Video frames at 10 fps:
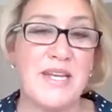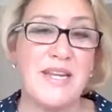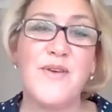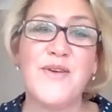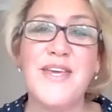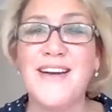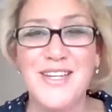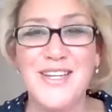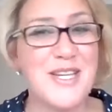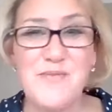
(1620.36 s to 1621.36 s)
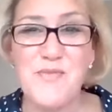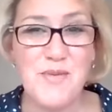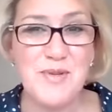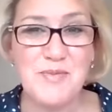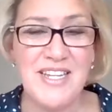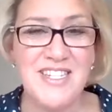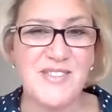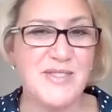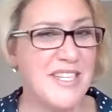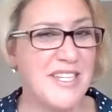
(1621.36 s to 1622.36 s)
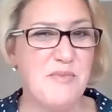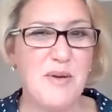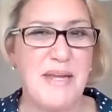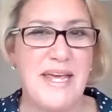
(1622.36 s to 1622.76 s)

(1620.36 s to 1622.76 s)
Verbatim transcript: but if you're younger, you can probably do it. You can probably